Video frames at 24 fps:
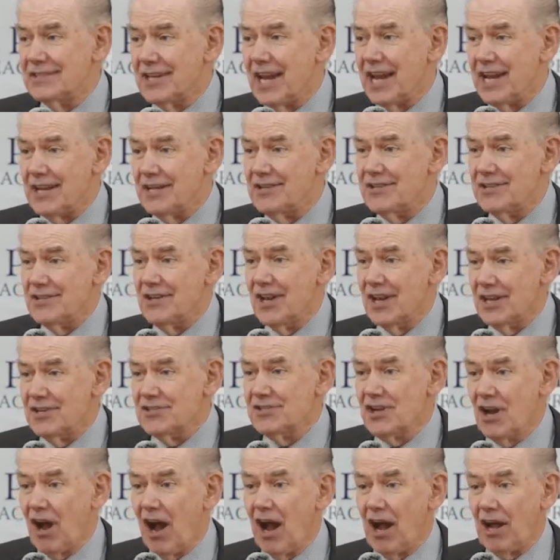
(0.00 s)
States
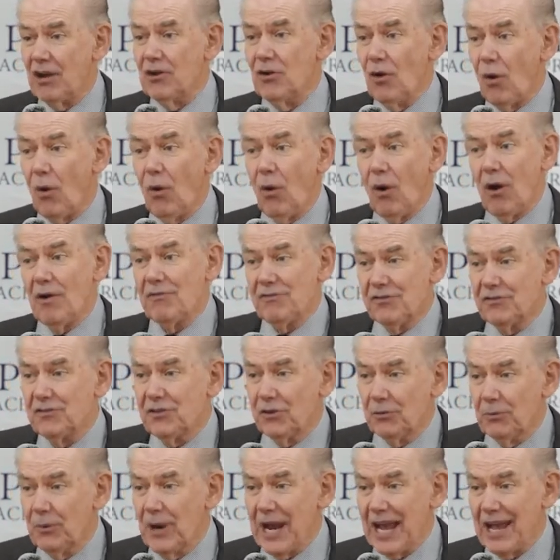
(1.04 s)
has gone off
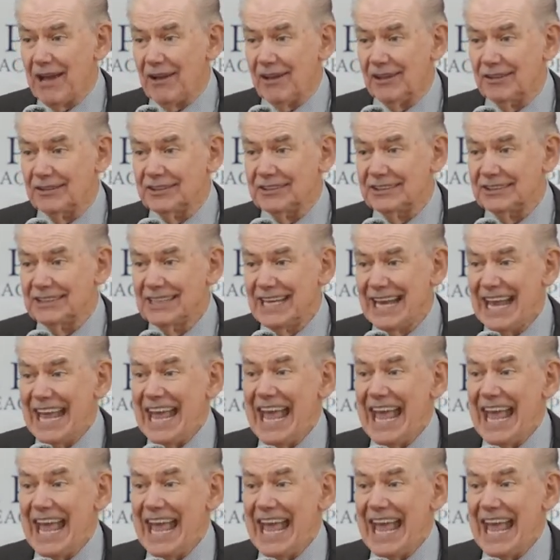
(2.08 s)
the rails.